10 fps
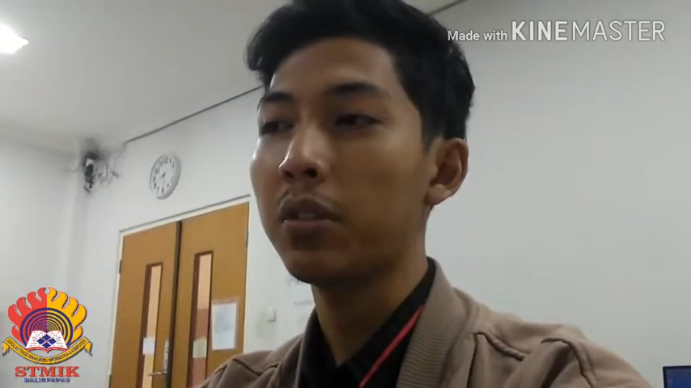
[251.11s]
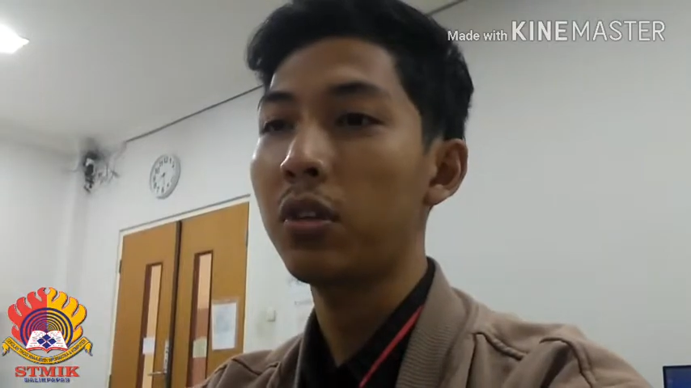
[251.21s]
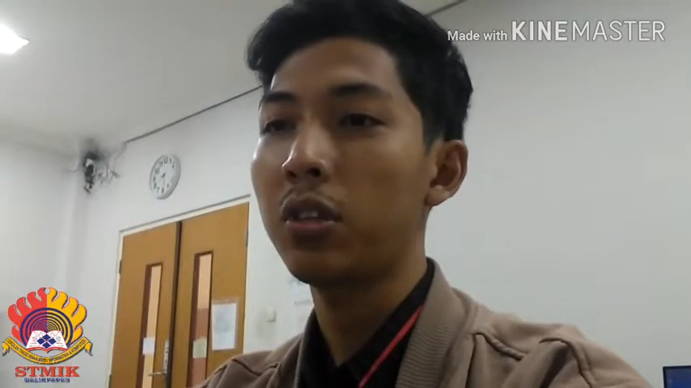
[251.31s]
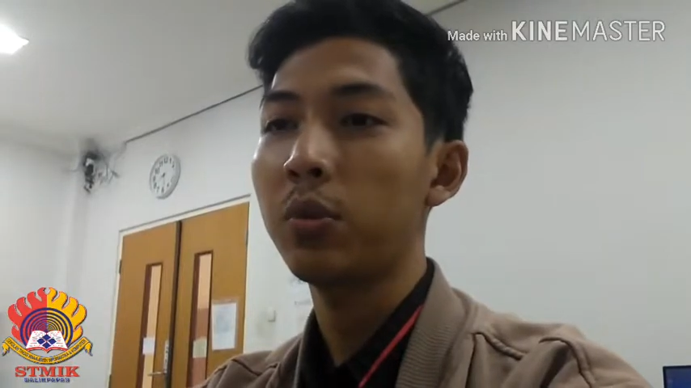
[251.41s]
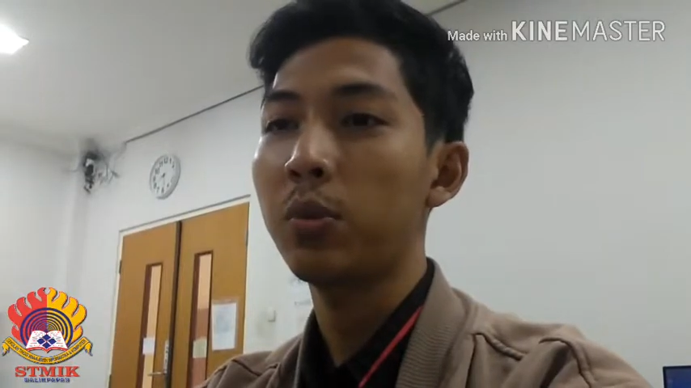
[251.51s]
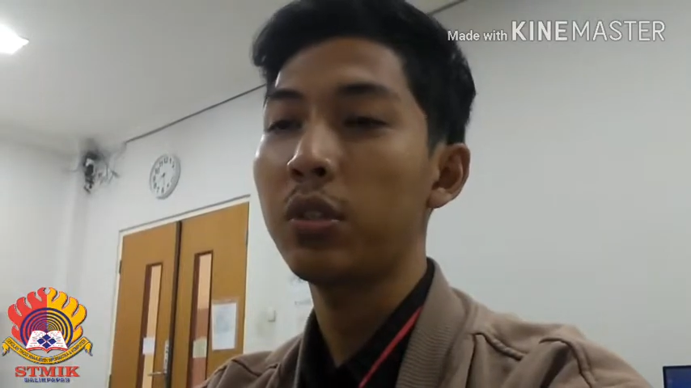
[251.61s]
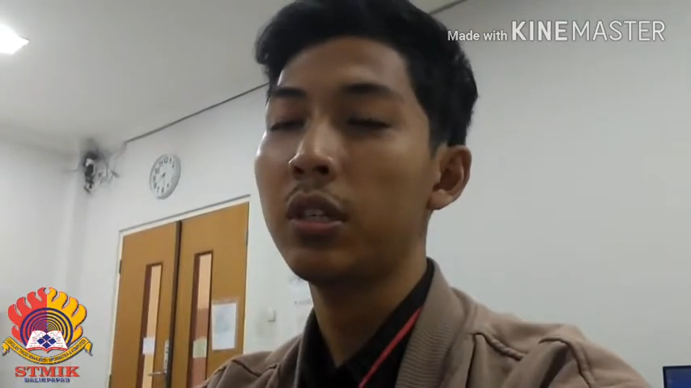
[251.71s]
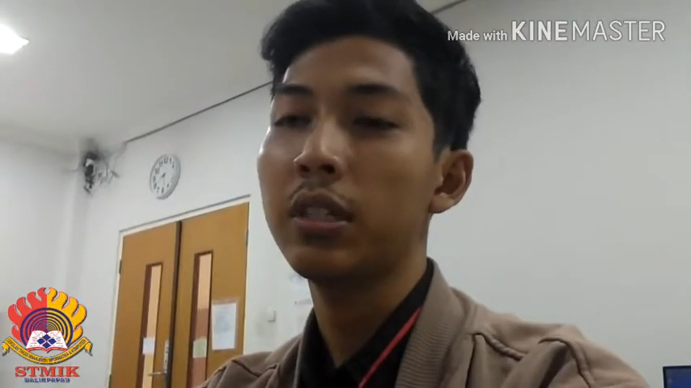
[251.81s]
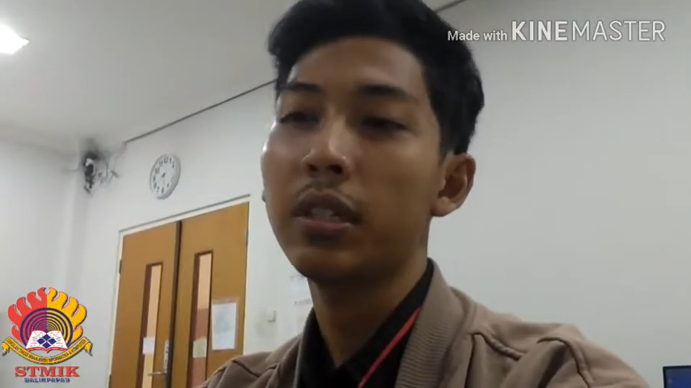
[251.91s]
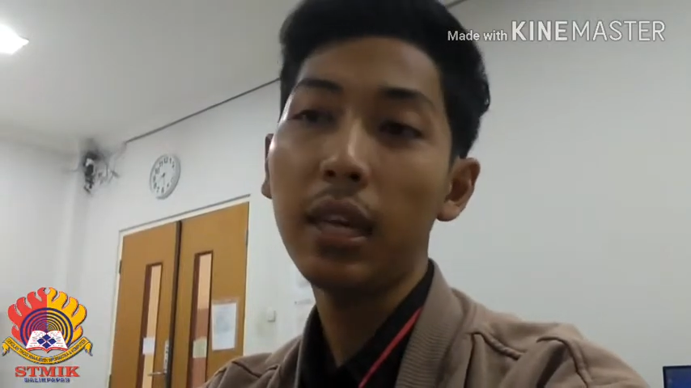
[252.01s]
electronic
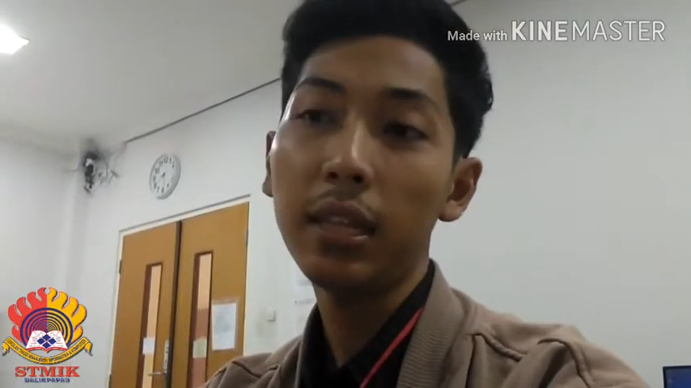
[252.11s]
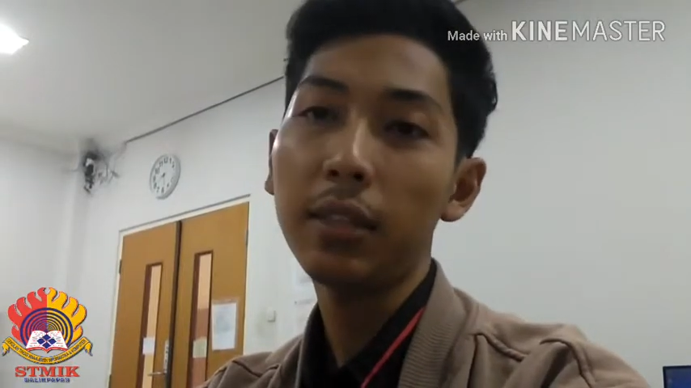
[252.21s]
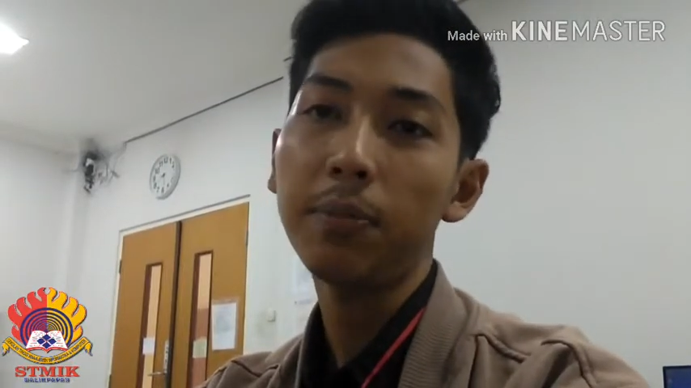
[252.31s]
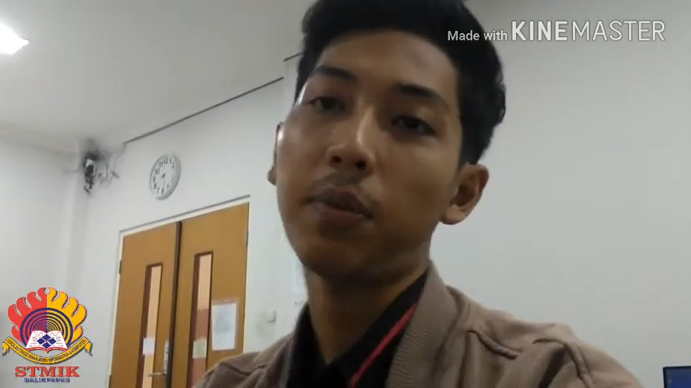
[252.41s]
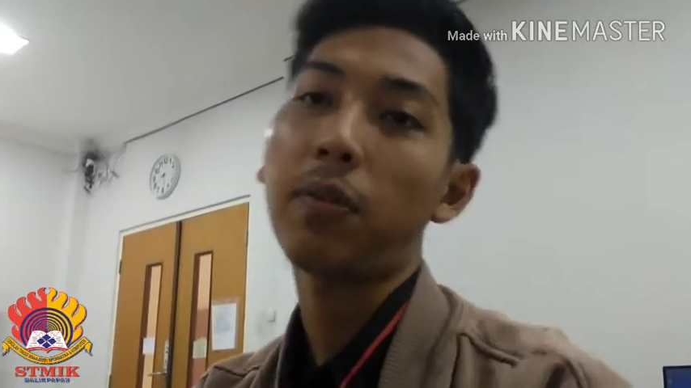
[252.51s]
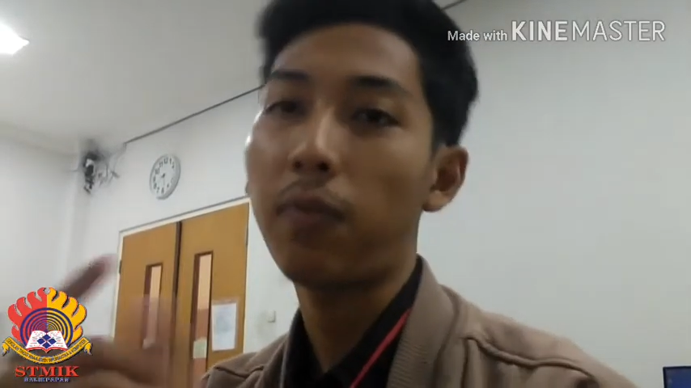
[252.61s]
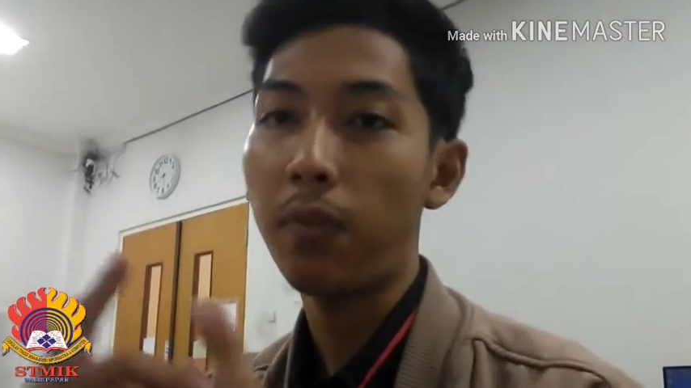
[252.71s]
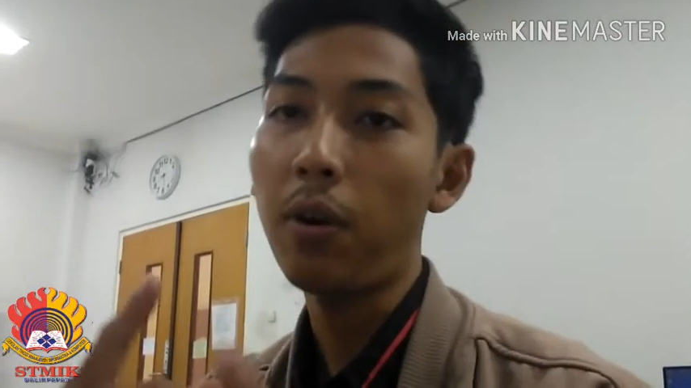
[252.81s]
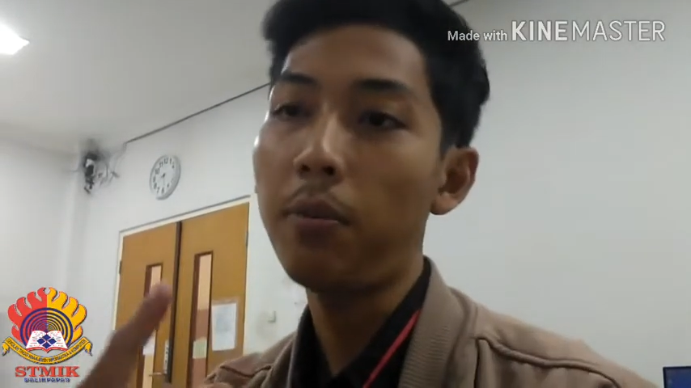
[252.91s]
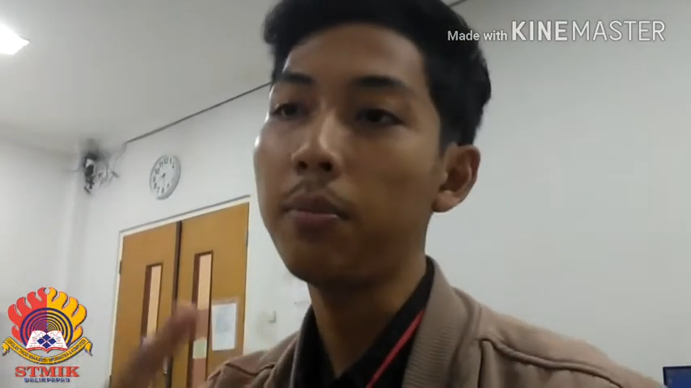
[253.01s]
computer that
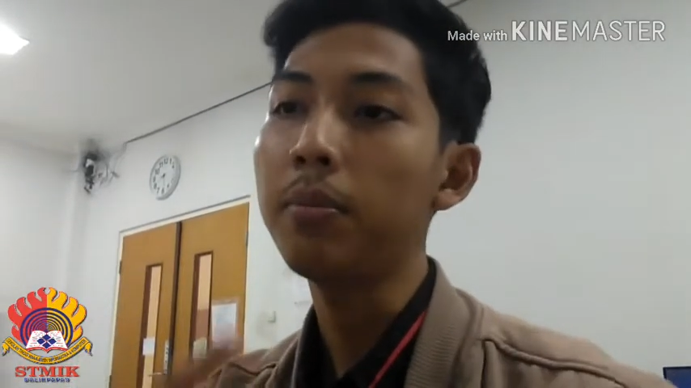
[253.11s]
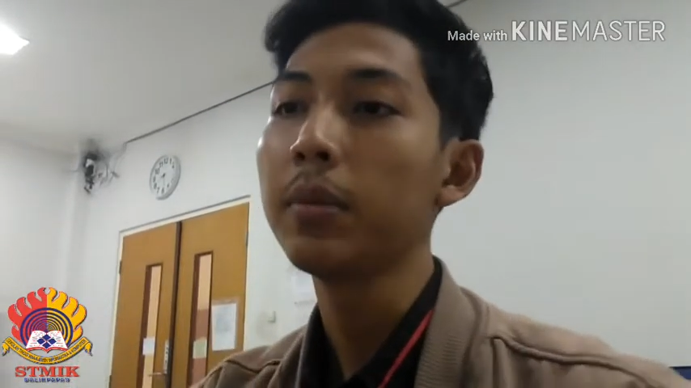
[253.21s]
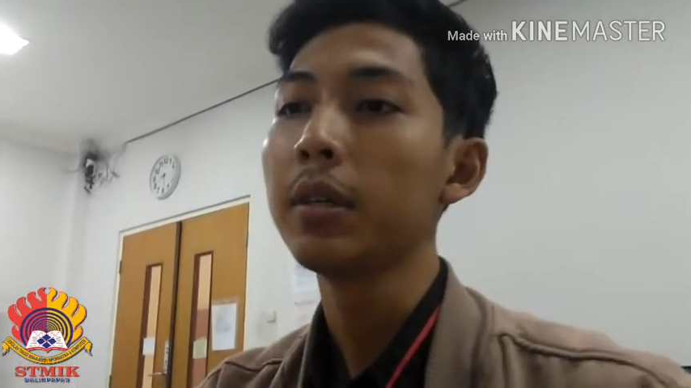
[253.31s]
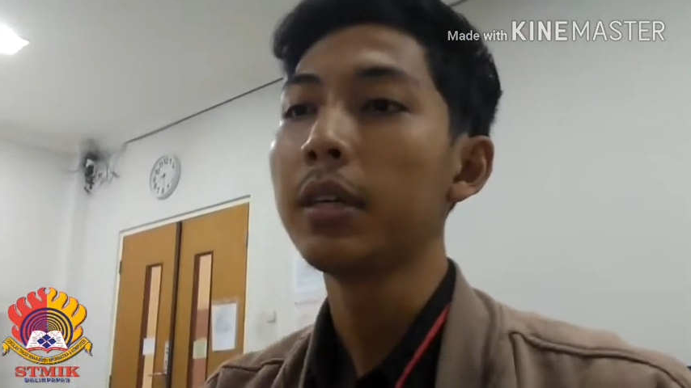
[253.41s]
performed